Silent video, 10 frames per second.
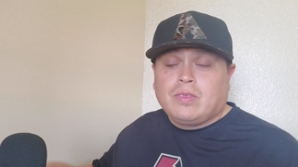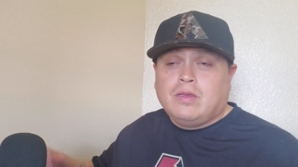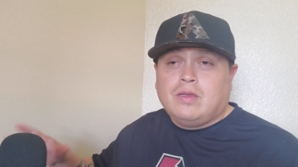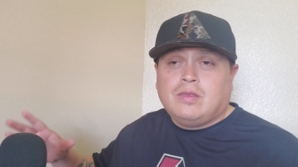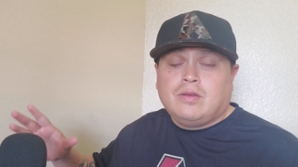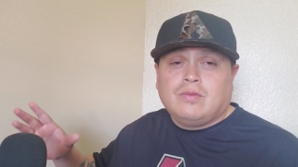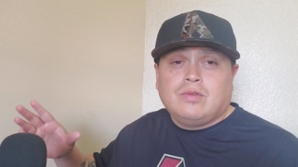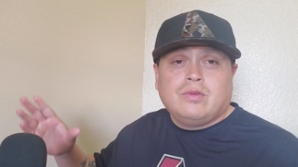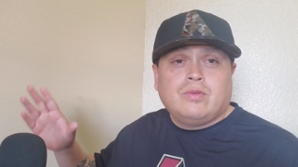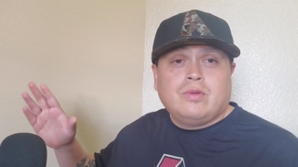And then
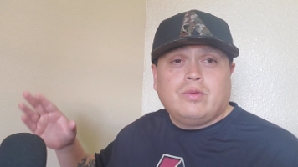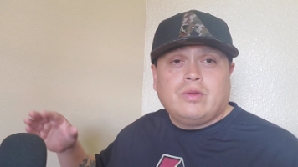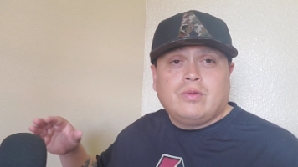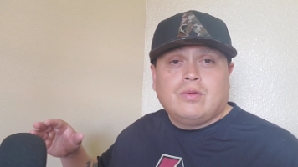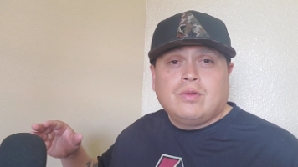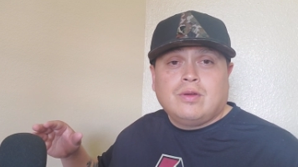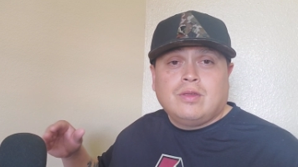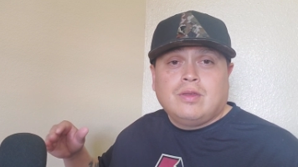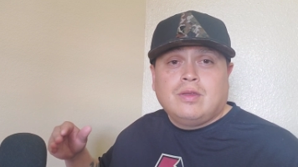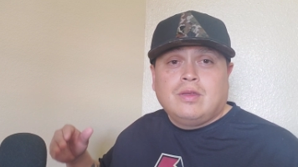when you re-record,
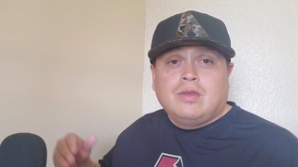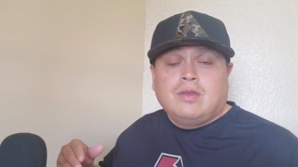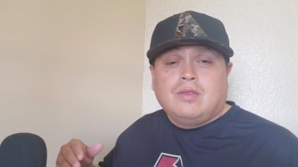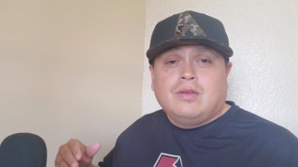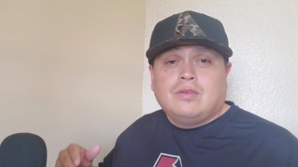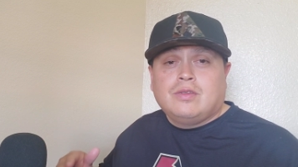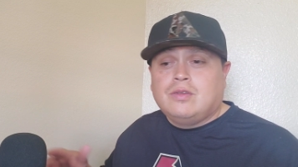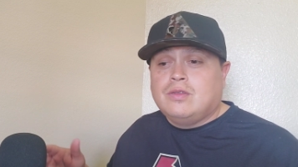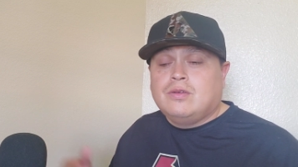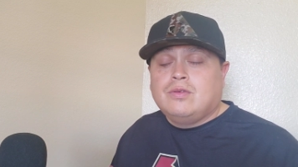there's
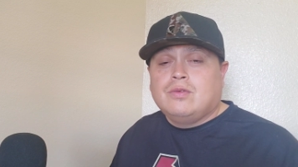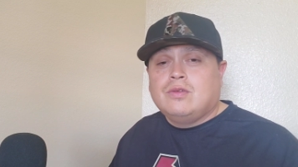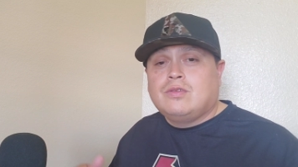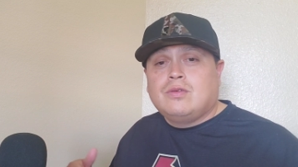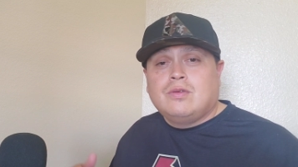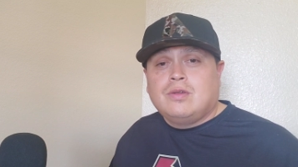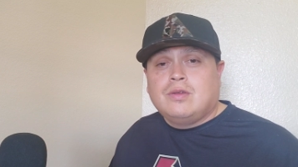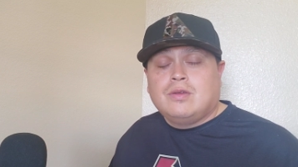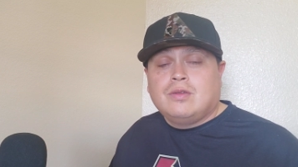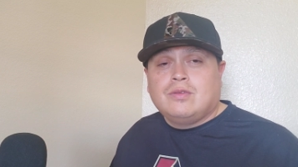another noise going
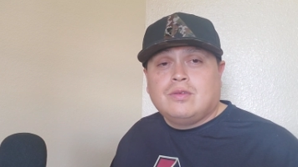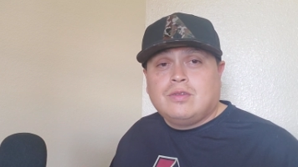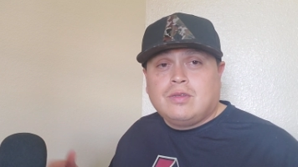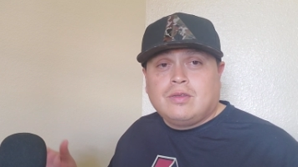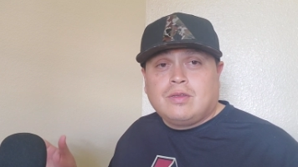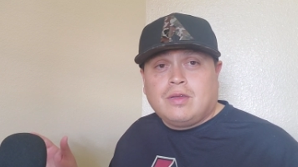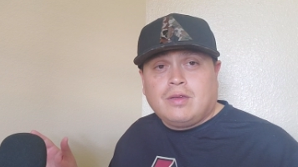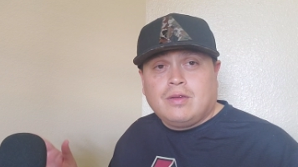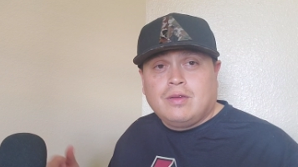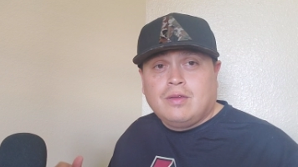on. So it's just like,
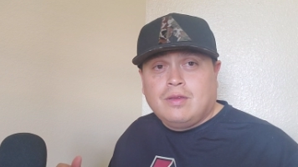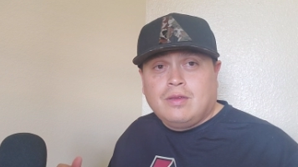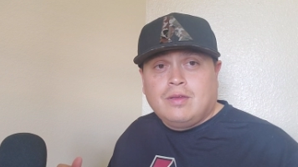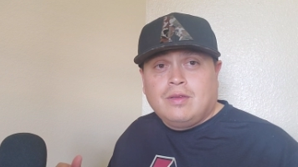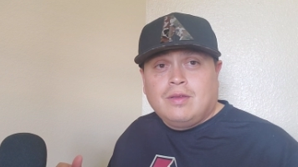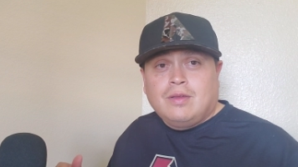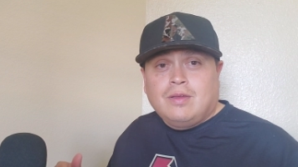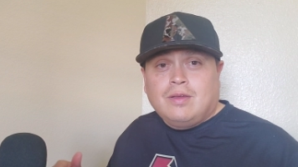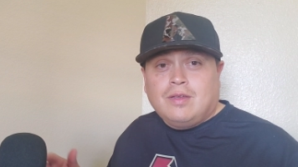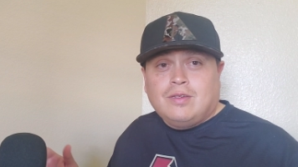
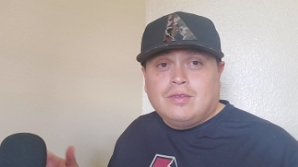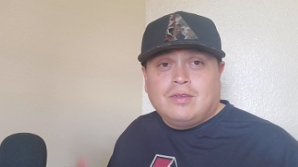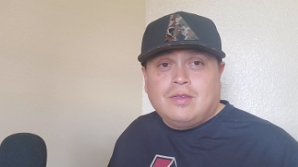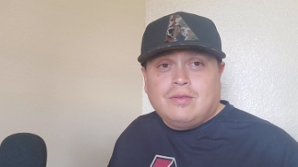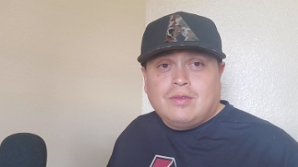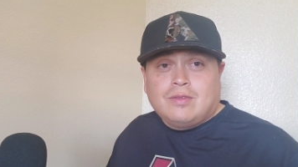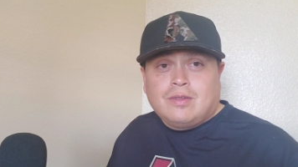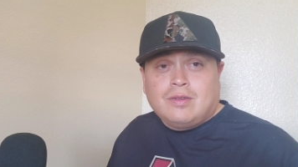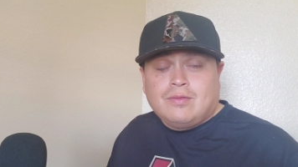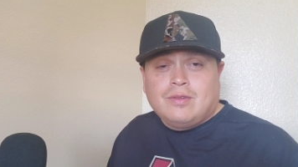I just leave the
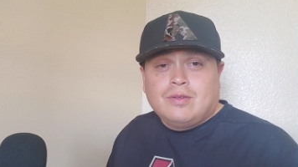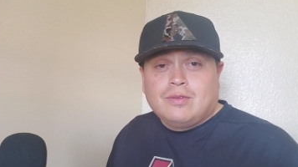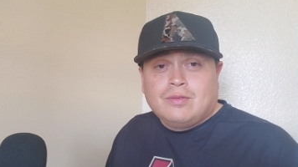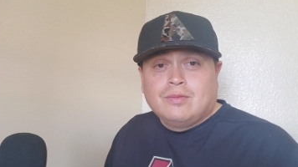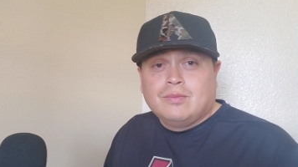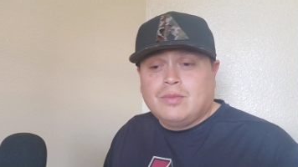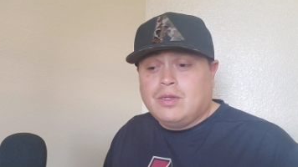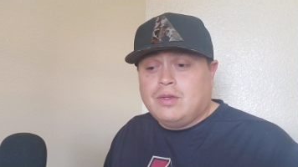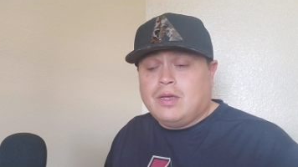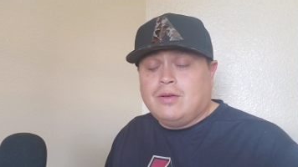stuff,
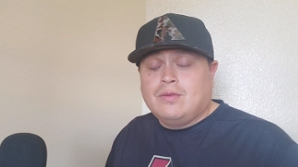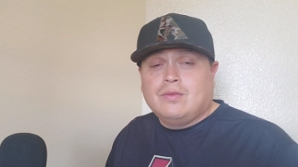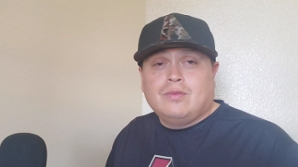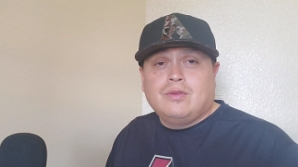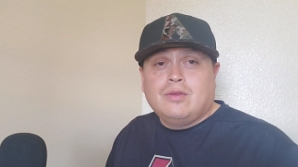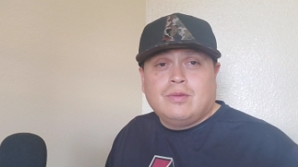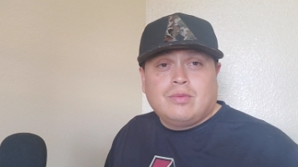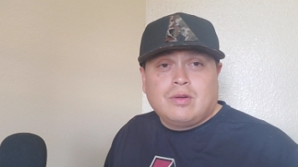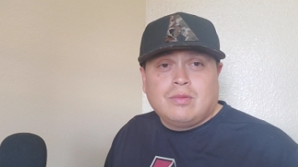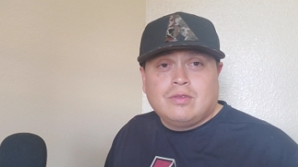But I don't do it
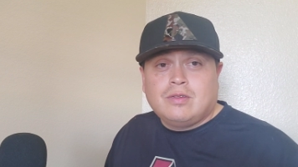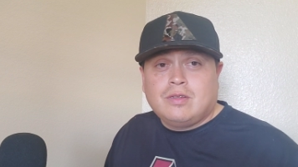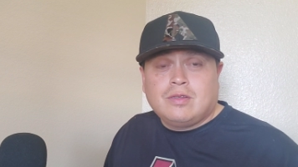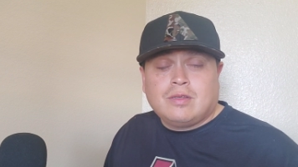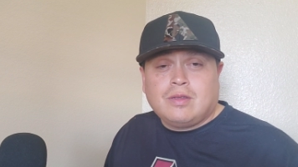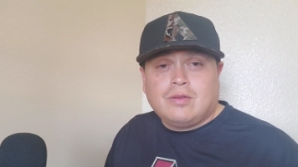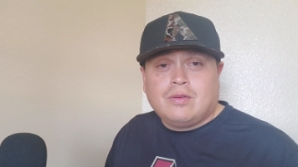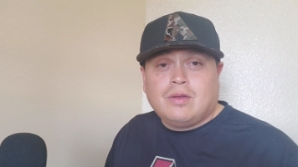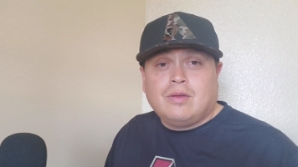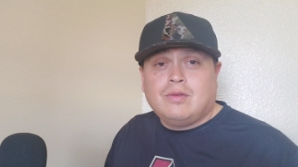purposely because I know
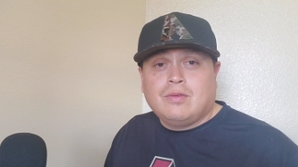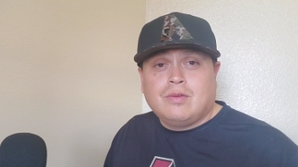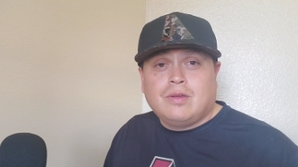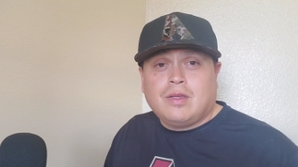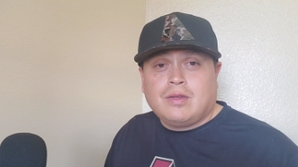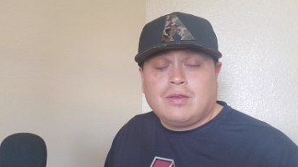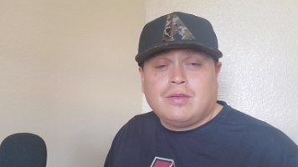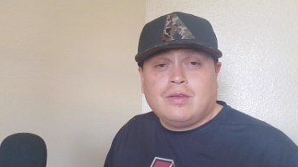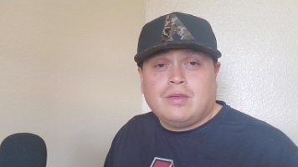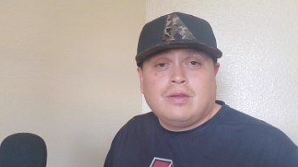how annoying that could
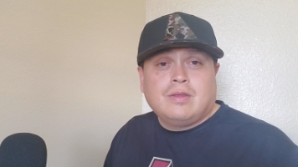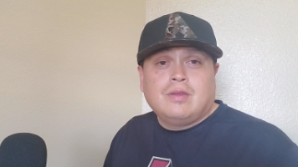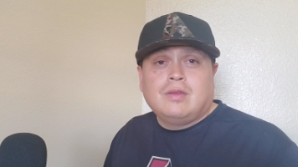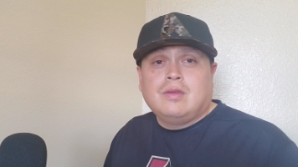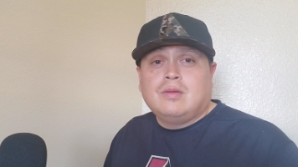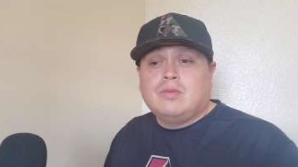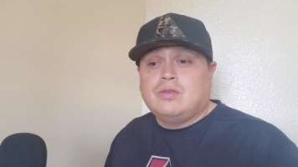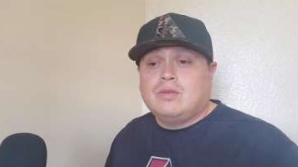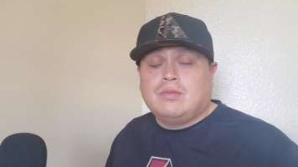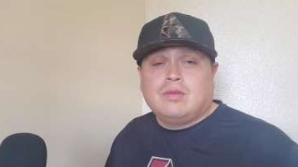get. But
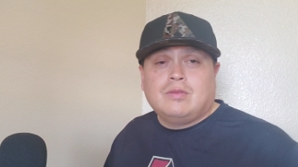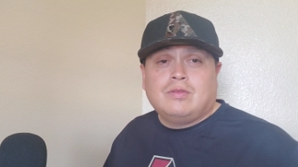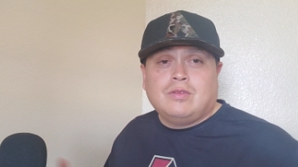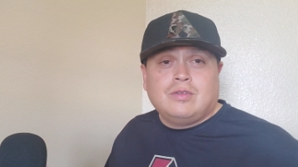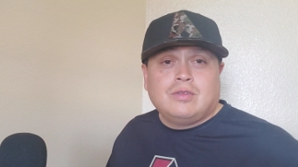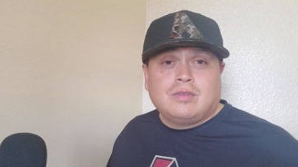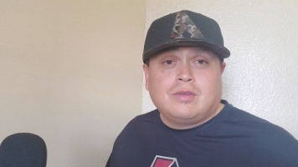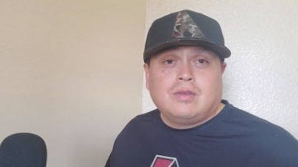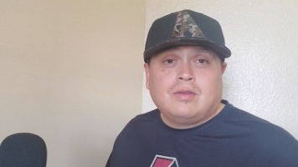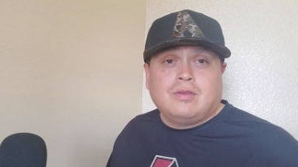sometimes you just
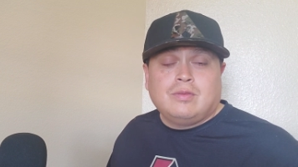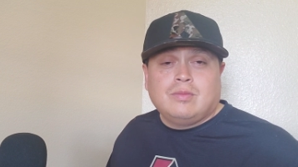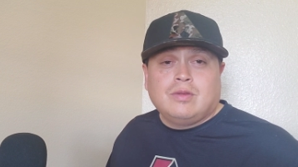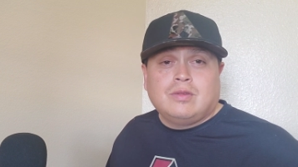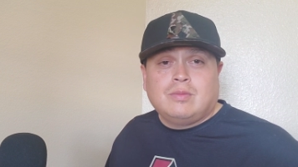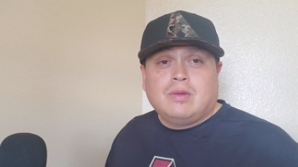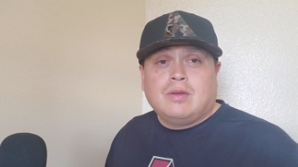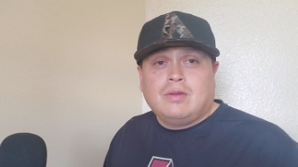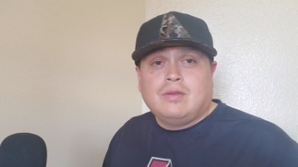can't do much about